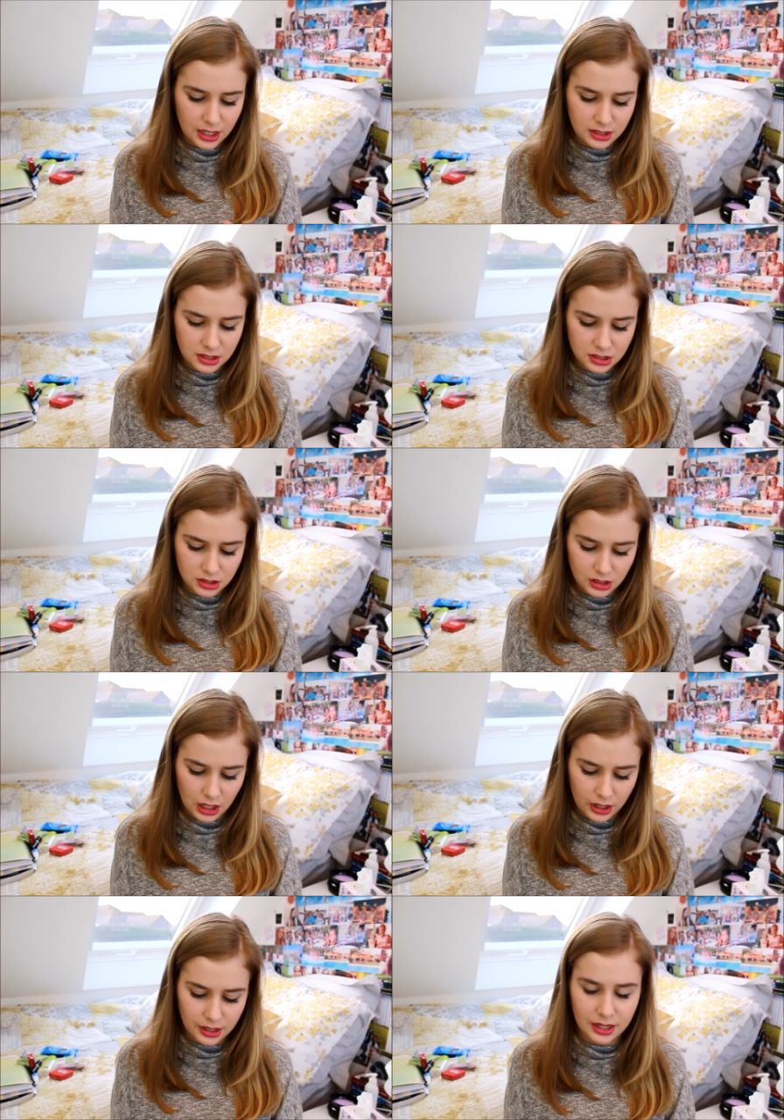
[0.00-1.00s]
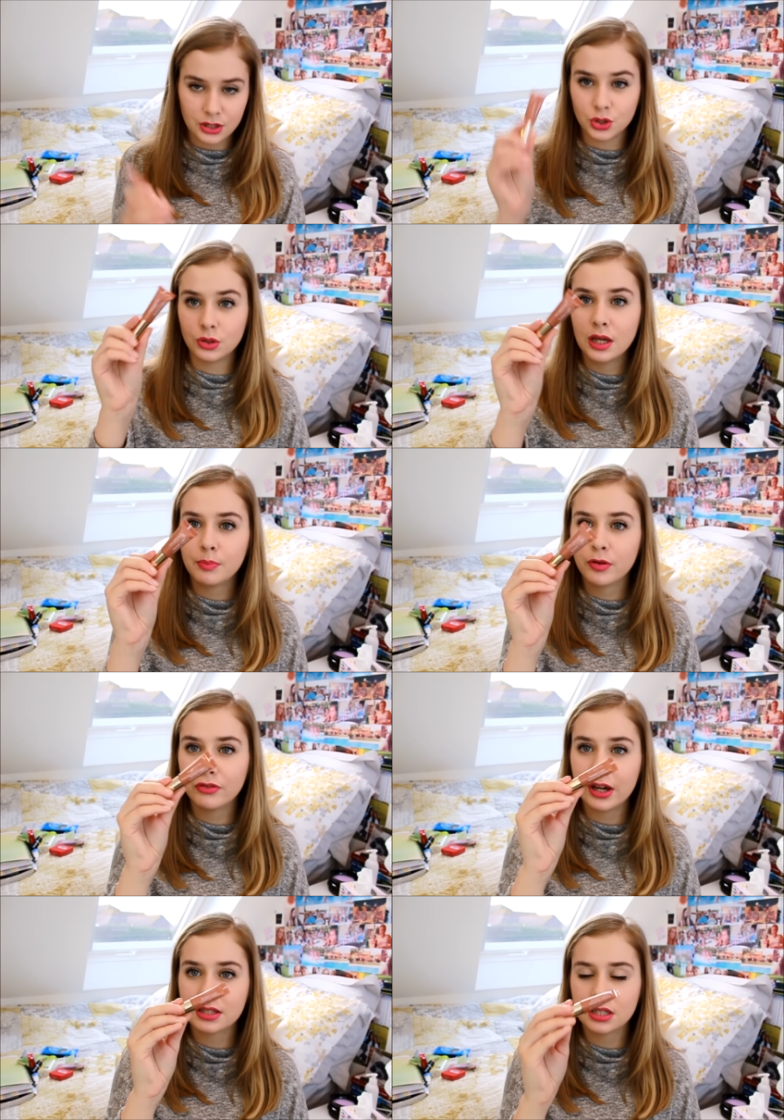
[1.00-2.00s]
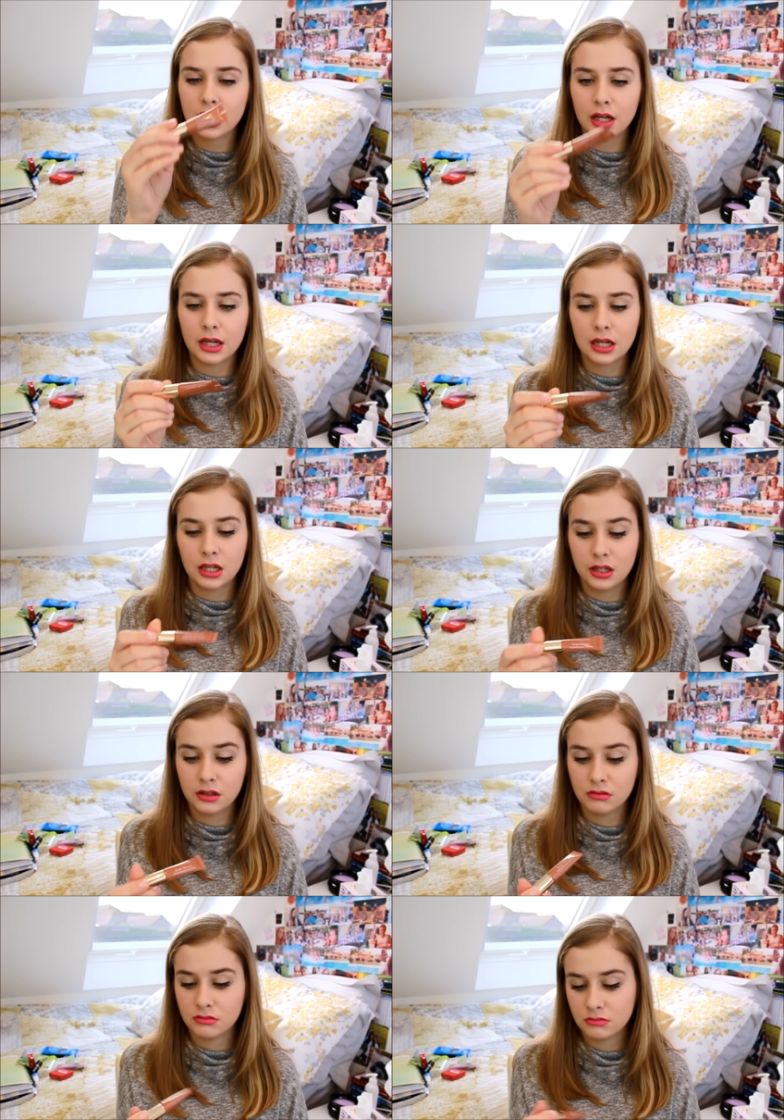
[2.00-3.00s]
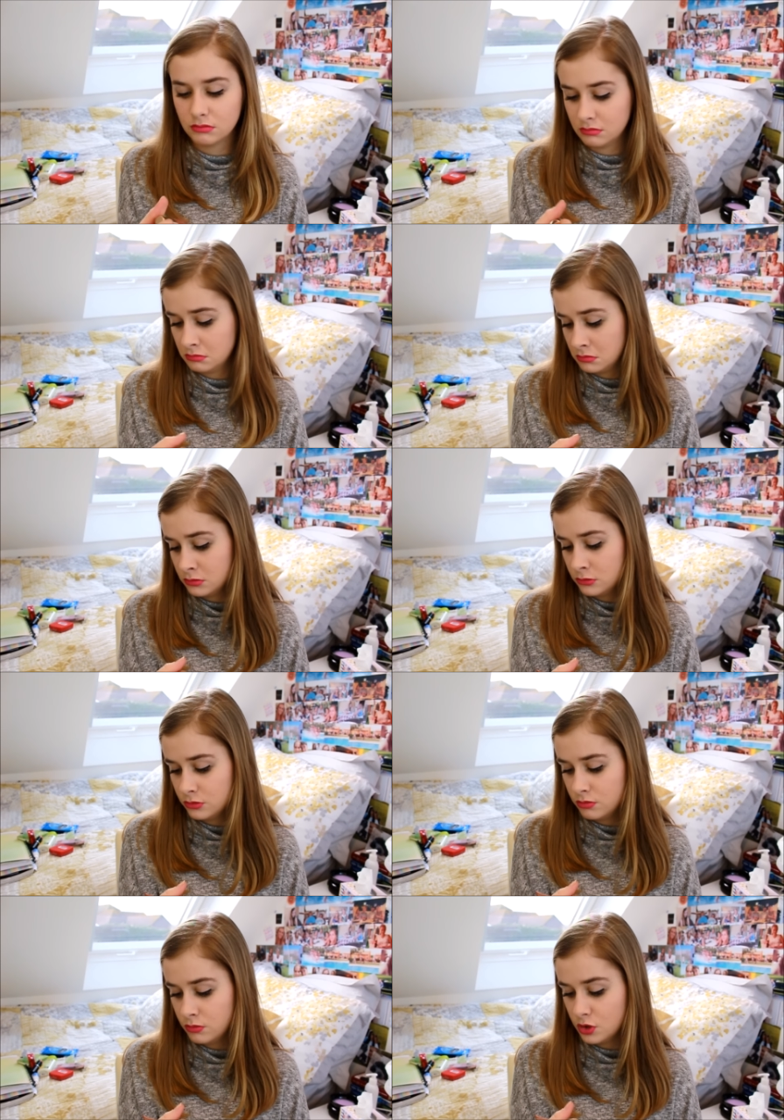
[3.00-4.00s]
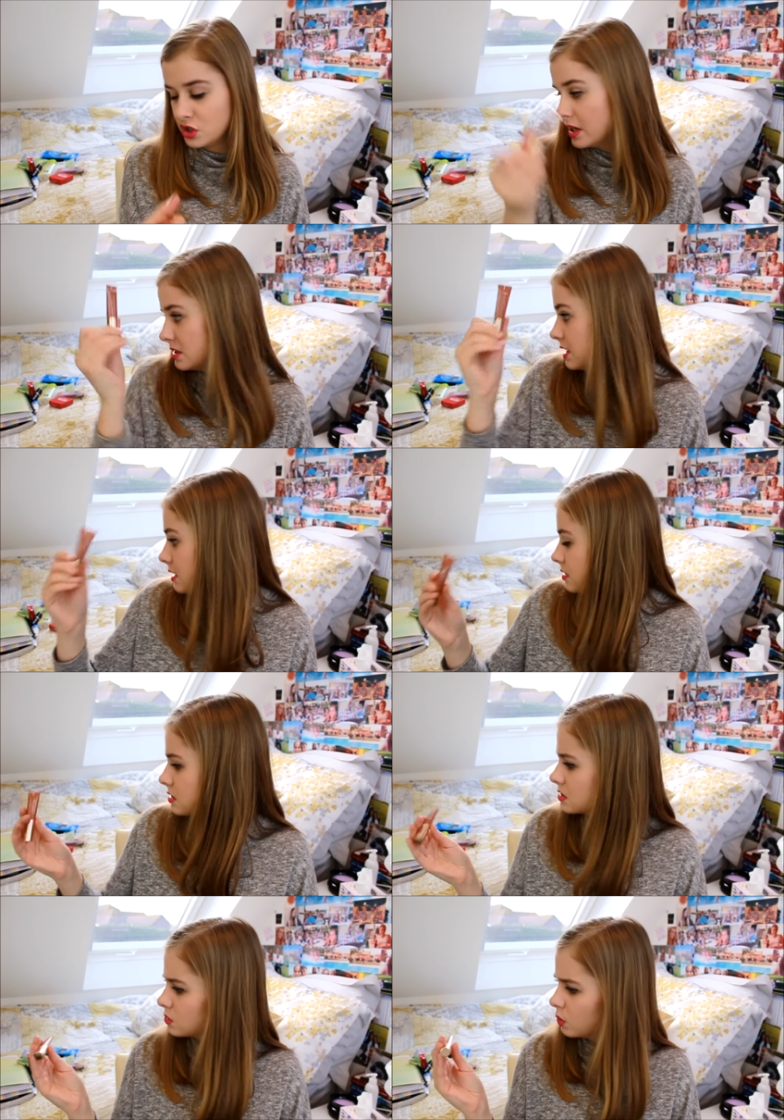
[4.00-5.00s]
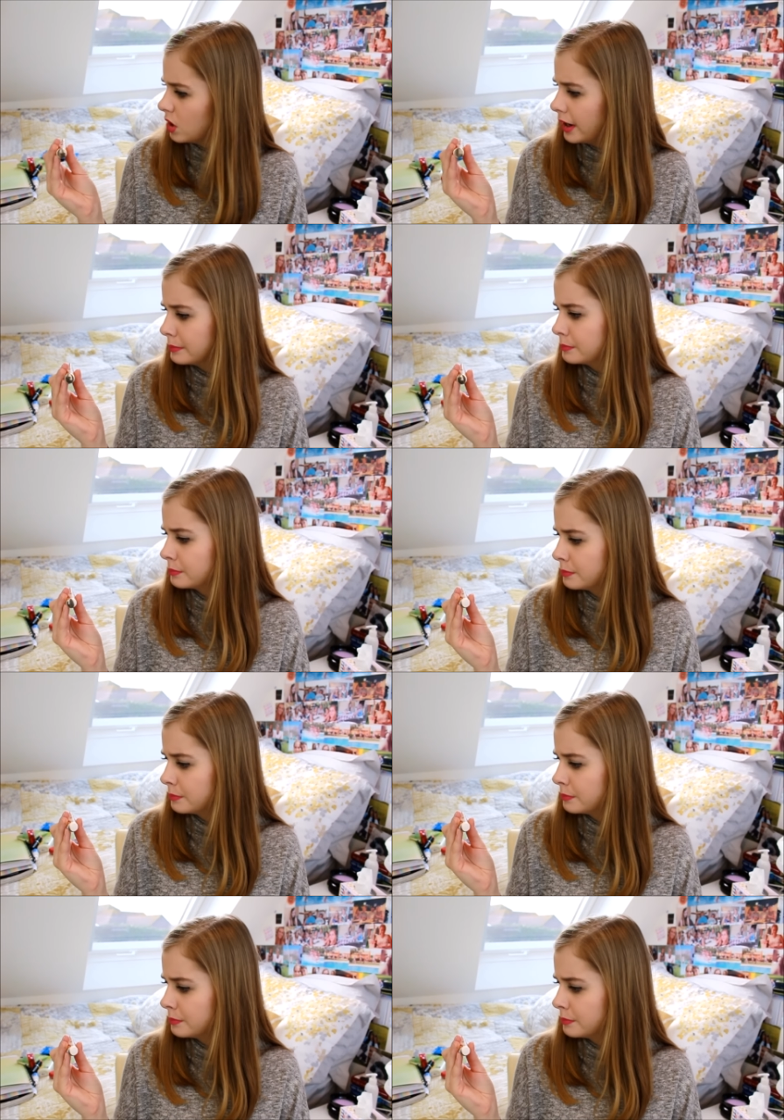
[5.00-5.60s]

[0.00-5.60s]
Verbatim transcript: Instant Light Natural Lip Perfector in shade six or nine.